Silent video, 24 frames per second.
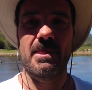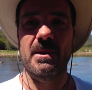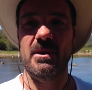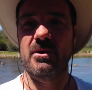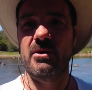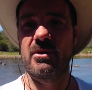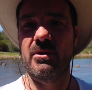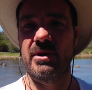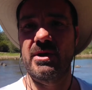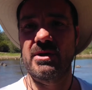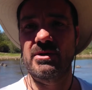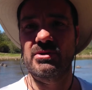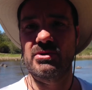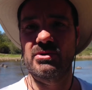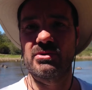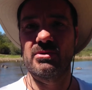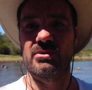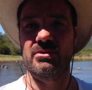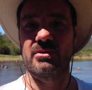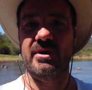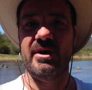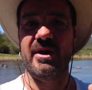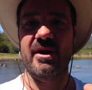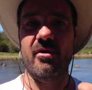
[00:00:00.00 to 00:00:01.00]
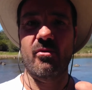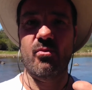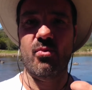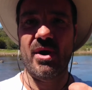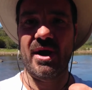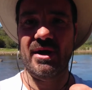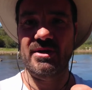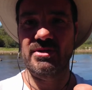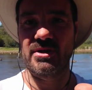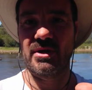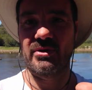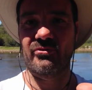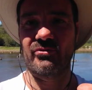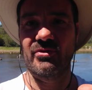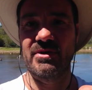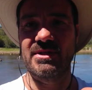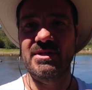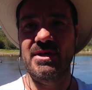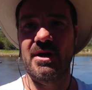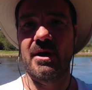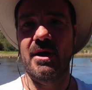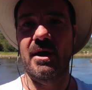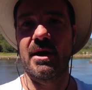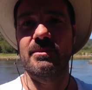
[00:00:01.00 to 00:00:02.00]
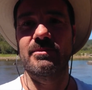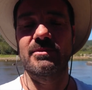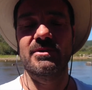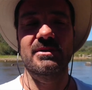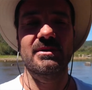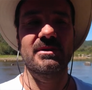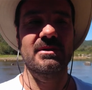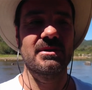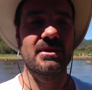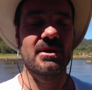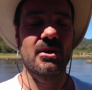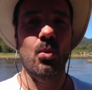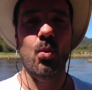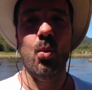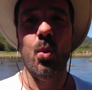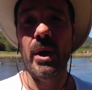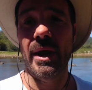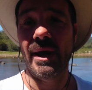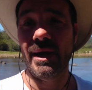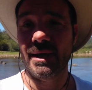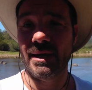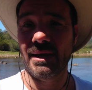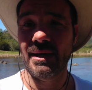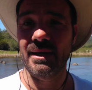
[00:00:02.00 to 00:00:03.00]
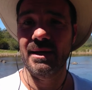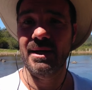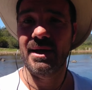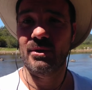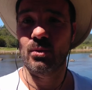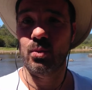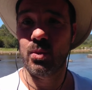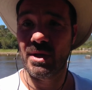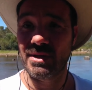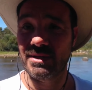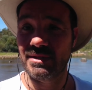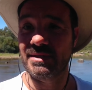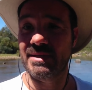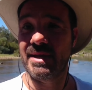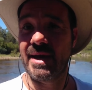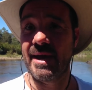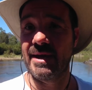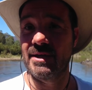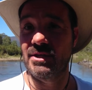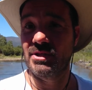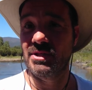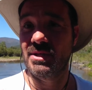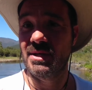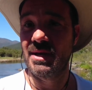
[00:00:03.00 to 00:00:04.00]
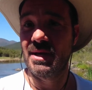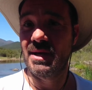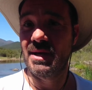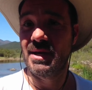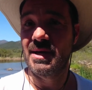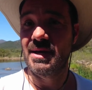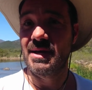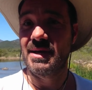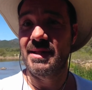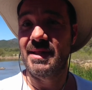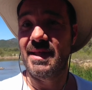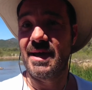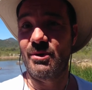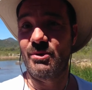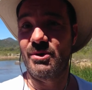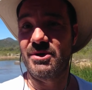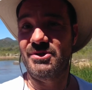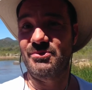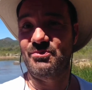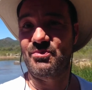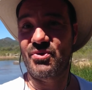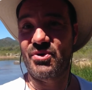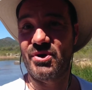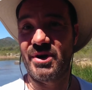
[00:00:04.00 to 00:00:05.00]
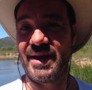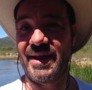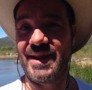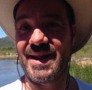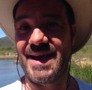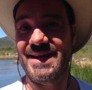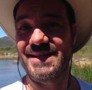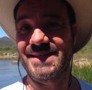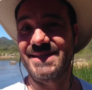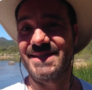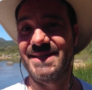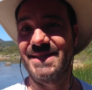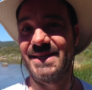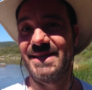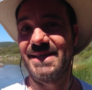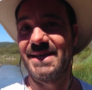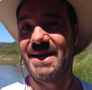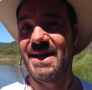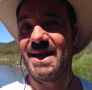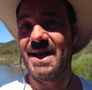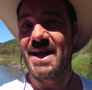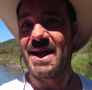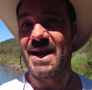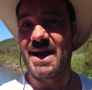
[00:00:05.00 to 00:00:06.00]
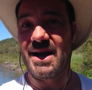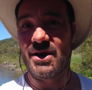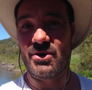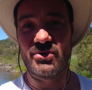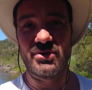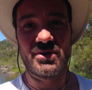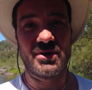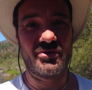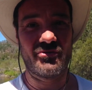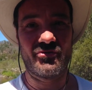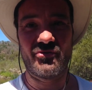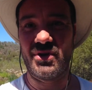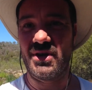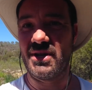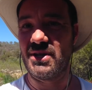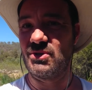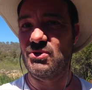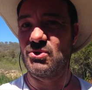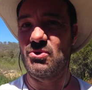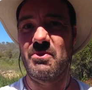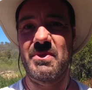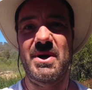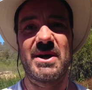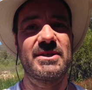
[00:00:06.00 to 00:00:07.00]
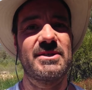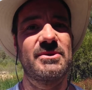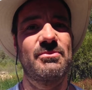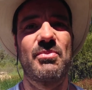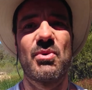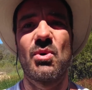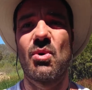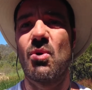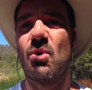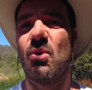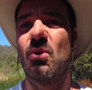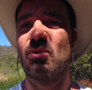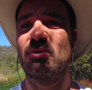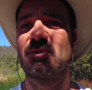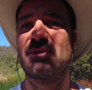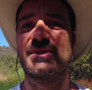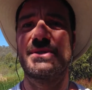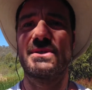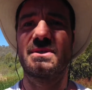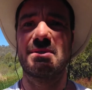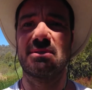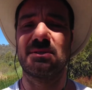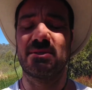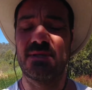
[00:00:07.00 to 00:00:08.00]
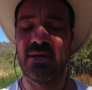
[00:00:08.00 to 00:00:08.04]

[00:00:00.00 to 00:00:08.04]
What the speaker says: Going to the chiropractor 3 times a week at one stage. That was pretty nasty. I couldn't really do my sports and